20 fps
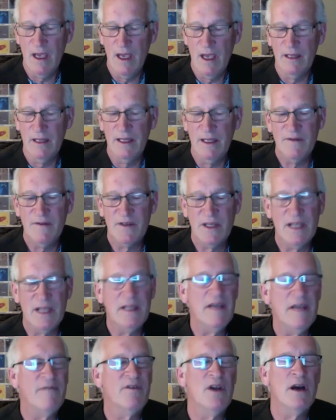They've said
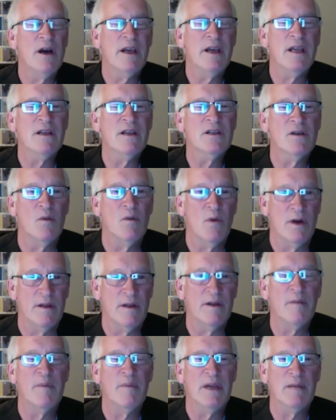they've dug into one of
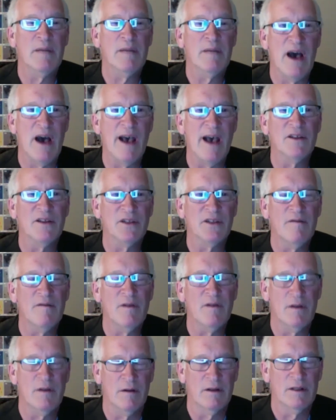their big piles of
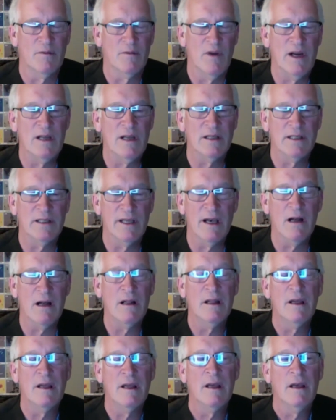it, ready to
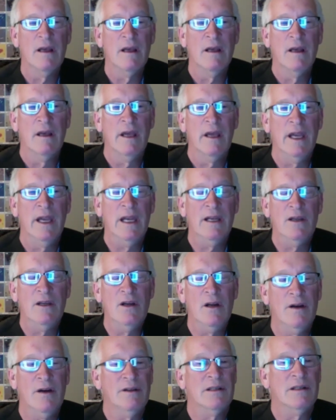sell. And, you
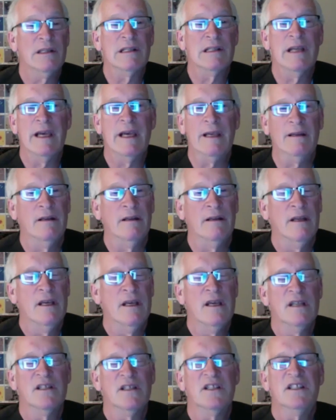know, just like
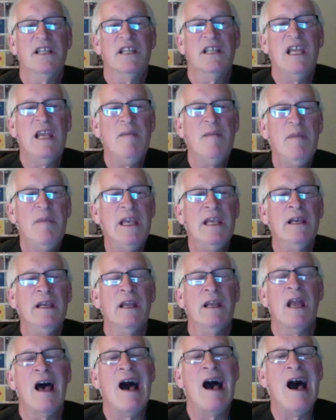steaming
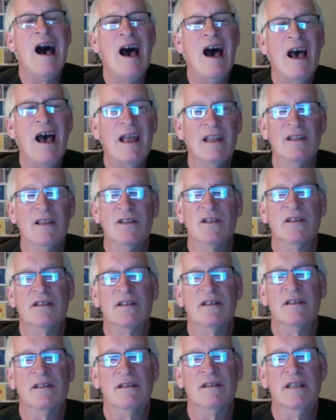and hot and
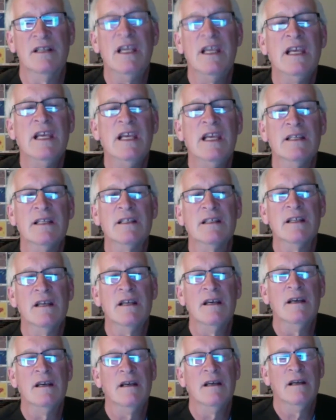stinks.
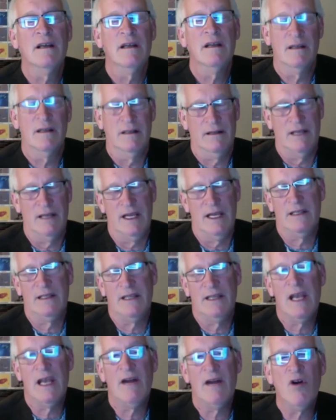That's
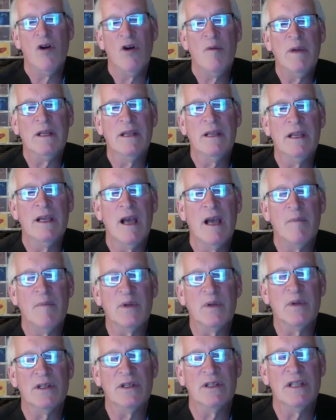anaerobic
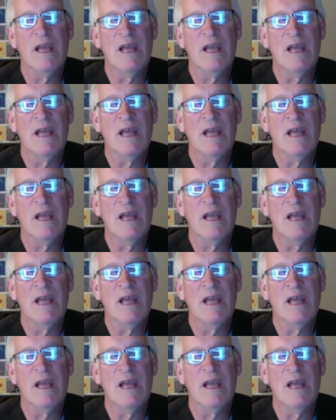decomposition.